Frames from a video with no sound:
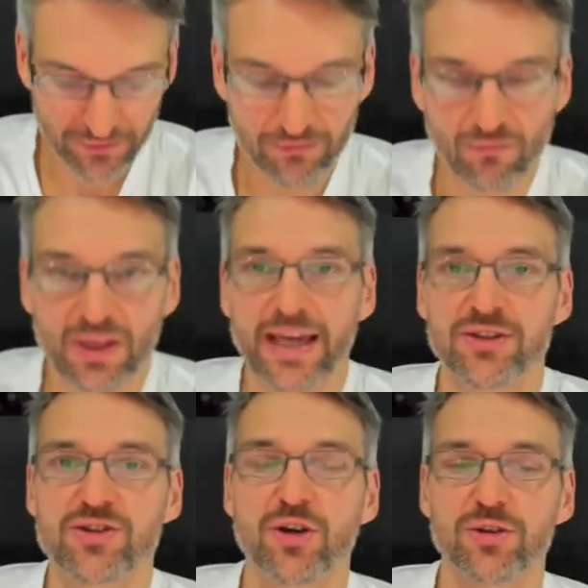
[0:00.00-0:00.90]
and
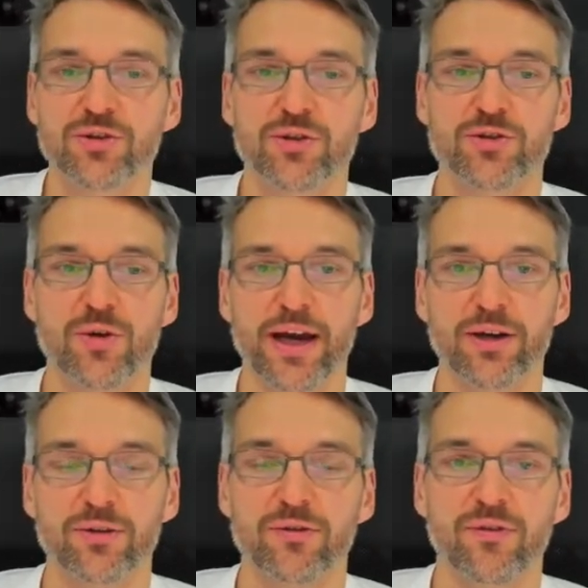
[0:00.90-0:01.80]
start to try
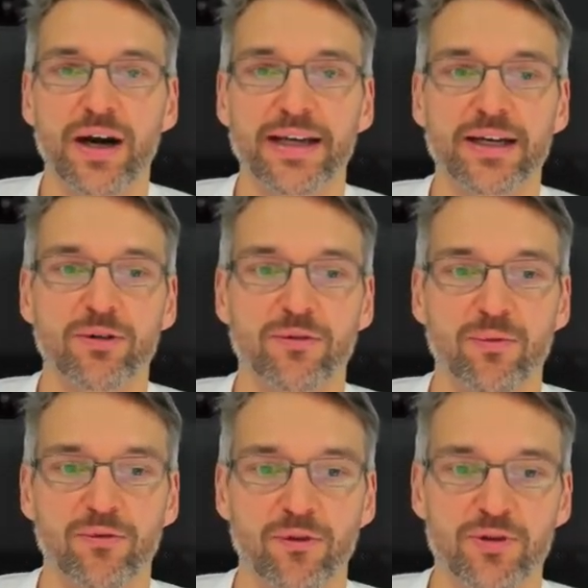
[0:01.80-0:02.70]
to find out from
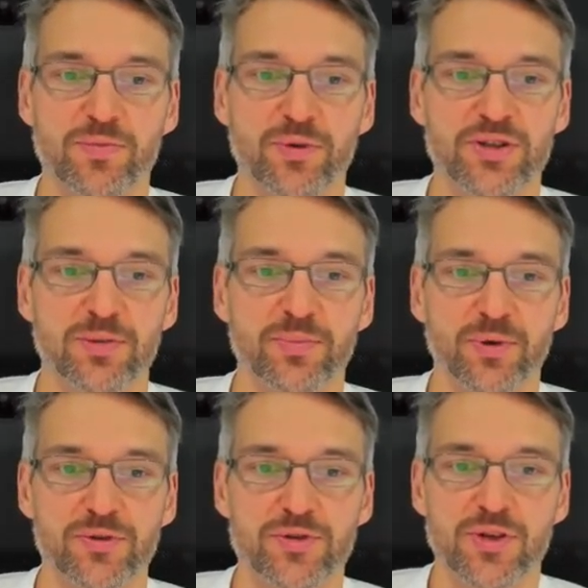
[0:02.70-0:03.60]
first
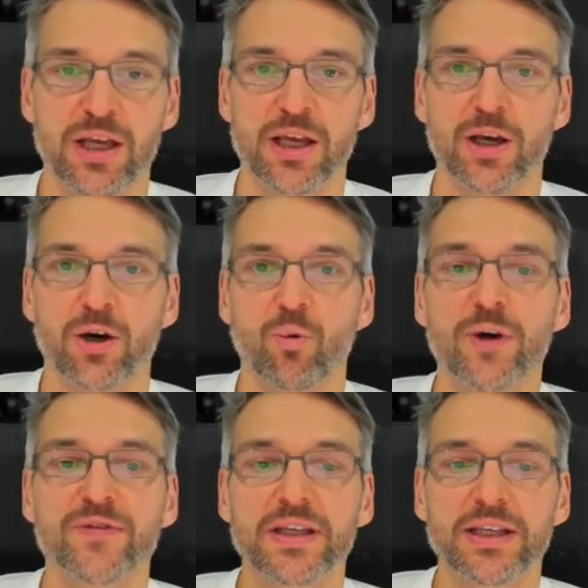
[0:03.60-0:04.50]
principles
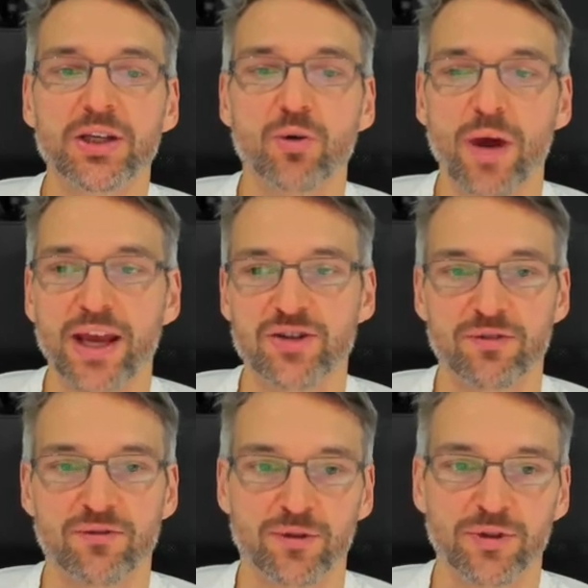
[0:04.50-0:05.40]
what the equation
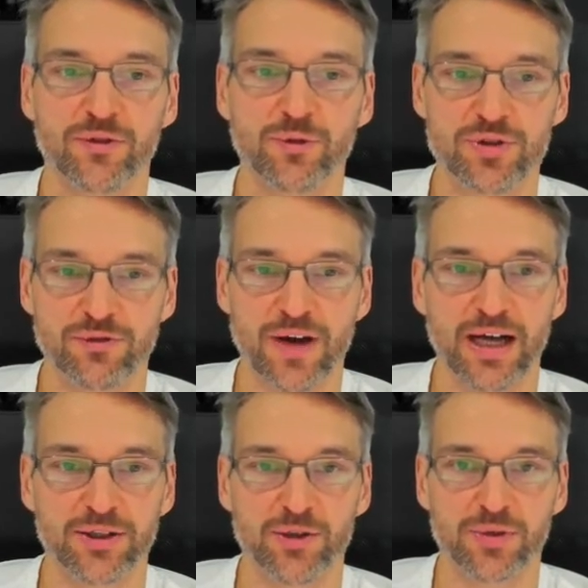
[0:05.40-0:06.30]
for the future
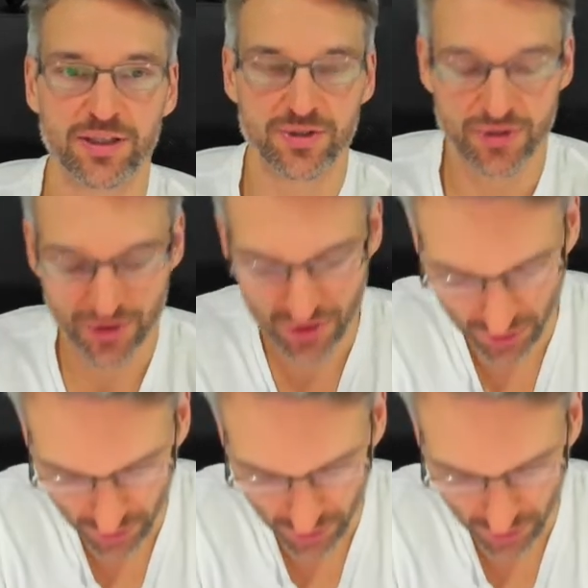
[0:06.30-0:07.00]
value is. So